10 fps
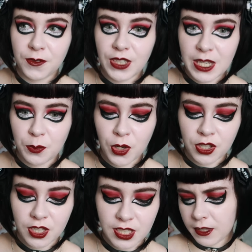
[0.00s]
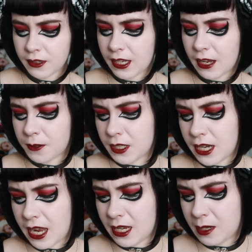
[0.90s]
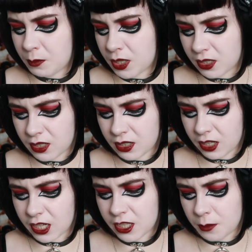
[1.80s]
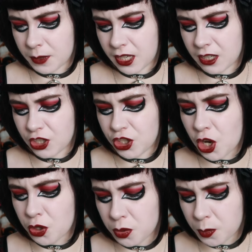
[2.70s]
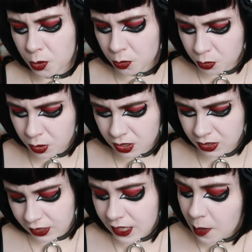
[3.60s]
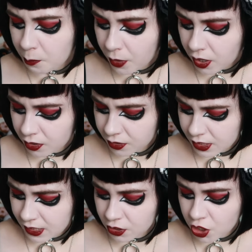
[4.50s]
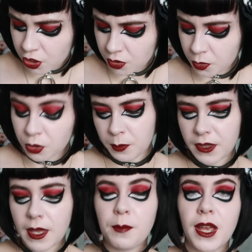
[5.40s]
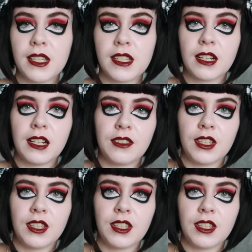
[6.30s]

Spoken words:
these books. I think they have a name, like something like Noble. Yeah, Barnes and Noble. But they're basically